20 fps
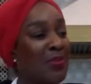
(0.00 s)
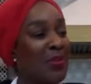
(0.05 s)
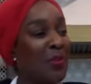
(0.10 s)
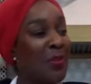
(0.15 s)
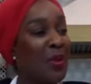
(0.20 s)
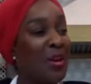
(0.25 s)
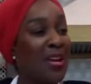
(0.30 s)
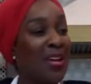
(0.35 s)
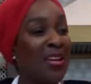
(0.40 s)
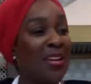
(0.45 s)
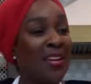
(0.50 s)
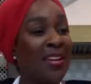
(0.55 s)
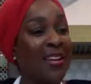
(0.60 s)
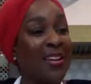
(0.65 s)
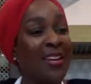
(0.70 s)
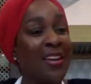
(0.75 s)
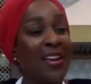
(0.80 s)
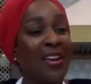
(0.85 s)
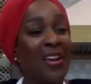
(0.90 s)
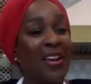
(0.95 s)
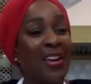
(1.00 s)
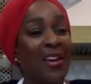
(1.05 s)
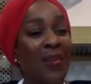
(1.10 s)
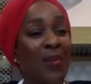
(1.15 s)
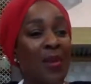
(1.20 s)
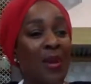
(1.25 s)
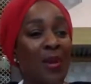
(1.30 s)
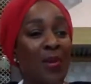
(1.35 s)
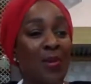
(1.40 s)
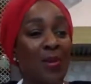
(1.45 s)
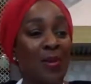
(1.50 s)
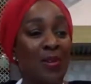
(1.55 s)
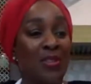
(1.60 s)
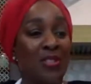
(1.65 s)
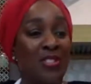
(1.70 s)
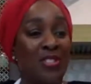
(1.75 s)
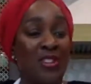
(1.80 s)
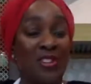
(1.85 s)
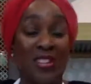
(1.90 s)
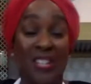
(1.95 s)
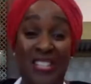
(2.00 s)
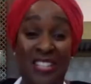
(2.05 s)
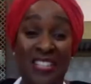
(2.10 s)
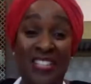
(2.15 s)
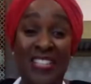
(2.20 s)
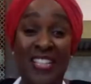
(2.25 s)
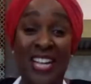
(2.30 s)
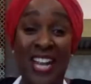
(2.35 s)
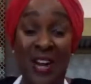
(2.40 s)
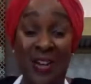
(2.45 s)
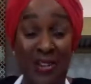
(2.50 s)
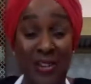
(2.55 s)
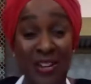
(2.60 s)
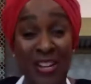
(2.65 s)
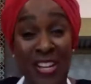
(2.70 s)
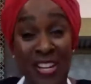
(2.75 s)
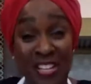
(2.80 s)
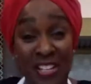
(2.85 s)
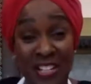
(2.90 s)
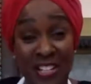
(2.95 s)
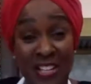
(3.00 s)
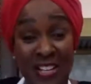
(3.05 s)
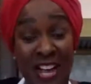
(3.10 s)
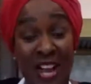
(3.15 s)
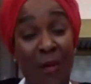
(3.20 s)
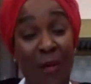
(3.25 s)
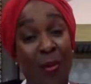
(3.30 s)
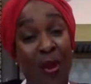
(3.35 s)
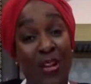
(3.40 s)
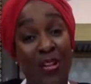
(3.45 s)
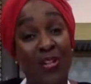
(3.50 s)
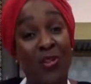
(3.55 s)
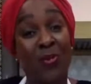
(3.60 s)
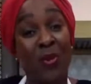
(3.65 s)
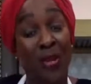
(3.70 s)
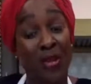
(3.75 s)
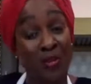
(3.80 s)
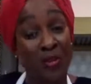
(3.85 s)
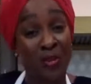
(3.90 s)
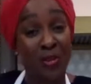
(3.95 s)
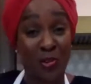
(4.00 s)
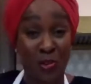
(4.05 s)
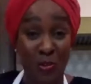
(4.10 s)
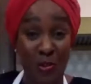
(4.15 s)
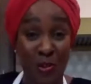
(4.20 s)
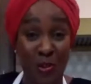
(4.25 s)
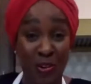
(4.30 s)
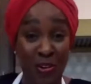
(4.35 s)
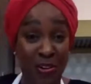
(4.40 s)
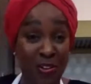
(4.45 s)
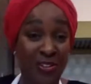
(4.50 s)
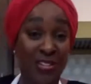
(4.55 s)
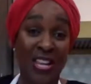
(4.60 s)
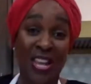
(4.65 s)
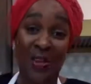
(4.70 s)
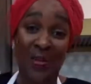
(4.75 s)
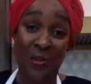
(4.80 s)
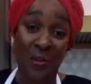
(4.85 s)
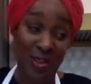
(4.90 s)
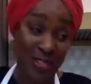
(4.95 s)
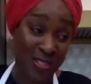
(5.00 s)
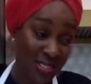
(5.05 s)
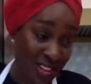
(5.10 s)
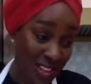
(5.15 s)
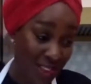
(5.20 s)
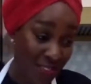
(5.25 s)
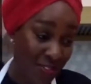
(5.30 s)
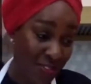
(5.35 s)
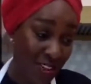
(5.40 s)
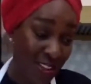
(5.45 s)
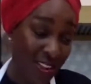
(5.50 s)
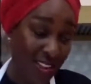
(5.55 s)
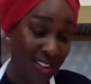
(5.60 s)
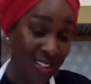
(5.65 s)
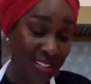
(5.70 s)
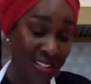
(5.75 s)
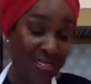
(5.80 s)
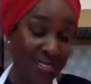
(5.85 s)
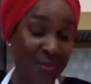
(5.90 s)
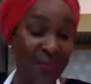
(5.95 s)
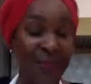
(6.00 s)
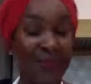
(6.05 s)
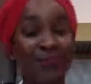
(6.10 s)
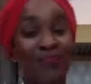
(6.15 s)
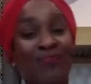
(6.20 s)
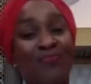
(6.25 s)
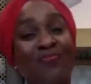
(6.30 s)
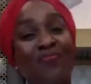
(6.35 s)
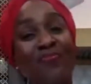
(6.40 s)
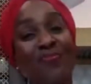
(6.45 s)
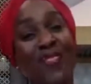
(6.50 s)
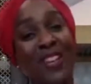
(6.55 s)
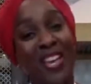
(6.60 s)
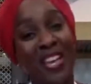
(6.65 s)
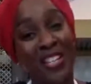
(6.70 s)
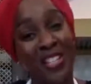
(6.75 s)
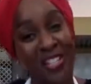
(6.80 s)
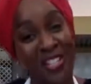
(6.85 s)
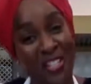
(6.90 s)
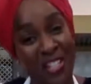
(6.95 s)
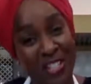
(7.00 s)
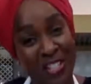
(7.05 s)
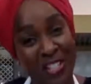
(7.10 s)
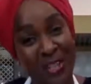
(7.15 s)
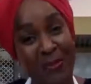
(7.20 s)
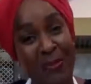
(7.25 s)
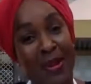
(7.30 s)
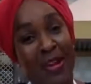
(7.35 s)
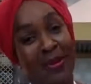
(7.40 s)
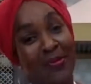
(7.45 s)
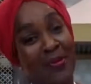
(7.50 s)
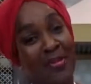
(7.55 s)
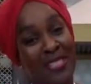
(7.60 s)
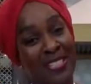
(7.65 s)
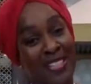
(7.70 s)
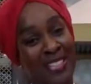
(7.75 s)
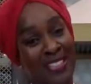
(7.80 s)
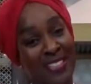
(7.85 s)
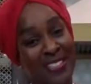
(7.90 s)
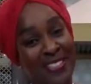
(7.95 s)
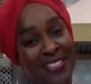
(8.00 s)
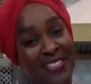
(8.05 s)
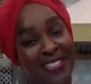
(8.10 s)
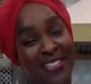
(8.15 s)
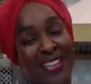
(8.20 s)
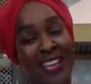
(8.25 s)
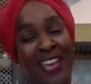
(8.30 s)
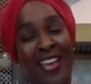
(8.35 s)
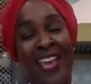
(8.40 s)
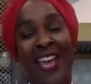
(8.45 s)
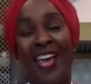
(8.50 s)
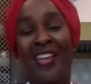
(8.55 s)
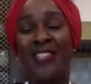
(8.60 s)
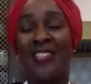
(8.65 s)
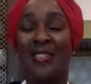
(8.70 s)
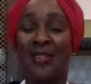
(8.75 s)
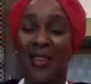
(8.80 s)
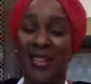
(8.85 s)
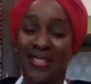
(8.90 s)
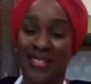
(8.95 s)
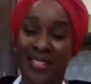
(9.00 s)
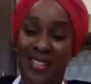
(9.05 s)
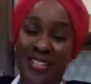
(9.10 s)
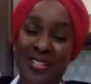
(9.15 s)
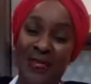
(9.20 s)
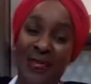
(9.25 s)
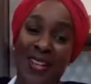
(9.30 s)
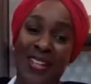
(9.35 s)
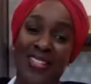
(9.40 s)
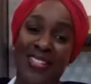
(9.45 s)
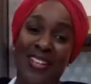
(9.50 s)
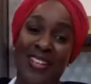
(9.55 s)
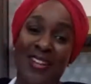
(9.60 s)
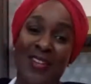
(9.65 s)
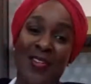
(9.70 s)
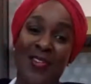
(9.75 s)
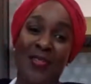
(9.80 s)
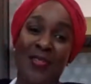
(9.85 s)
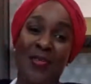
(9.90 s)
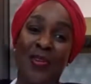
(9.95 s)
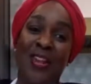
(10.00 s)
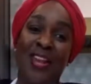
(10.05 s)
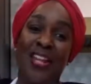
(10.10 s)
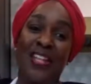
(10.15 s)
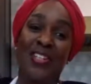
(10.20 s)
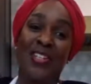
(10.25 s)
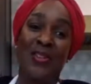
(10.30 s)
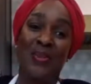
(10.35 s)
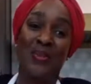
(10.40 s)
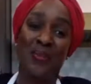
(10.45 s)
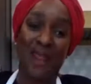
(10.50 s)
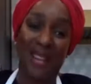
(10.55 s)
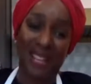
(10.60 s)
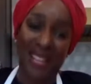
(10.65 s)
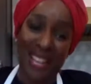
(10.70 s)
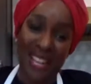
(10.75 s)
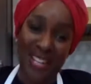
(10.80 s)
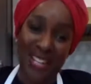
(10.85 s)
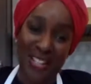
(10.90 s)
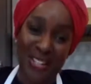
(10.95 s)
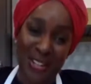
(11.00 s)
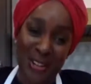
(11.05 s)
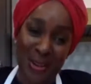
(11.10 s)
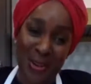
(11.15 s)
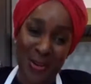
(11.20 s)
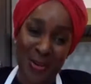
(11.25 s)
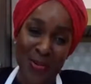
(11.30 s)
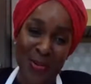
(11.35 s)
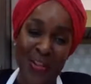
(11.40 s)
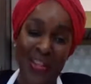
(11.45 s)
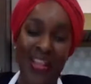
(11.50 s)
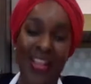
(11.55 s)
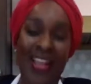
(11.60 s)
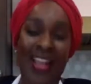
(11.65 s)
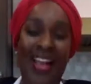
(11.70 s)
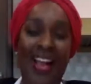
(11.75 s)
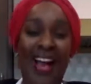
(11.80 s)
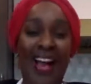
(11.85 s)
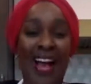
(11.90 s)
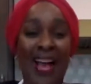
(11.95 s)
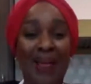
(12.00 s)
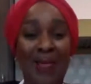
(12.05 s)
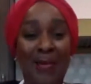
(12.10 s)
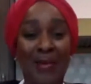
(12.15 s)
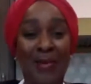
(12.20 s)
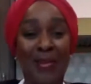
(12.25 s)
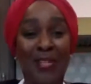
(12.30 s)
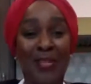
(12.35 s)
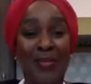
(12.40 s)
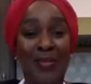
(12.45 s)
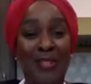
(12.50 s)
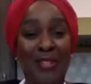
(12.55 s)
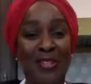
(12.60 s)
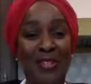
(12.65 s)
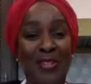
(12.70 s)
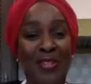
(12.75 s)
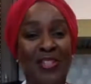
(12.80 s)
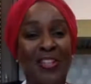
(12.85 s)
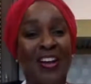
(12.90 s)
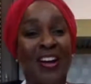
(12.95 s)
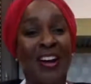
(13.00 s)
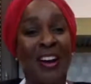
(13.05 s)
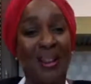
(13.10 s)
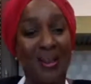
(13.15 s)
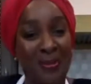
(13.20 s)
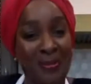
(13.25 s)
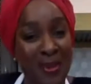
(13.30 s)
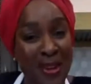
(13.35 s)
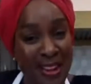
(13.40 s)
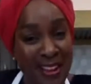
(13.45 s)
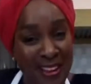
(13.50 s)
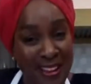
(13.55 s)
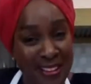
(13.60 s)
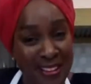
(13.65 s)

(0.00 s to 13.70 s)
When we were starting to clean out her kitchen, went into one of her drawers, and what did I find? Shish kebab sticks. And so I said to myself, when I do my next show, I'm going to be sure to honor my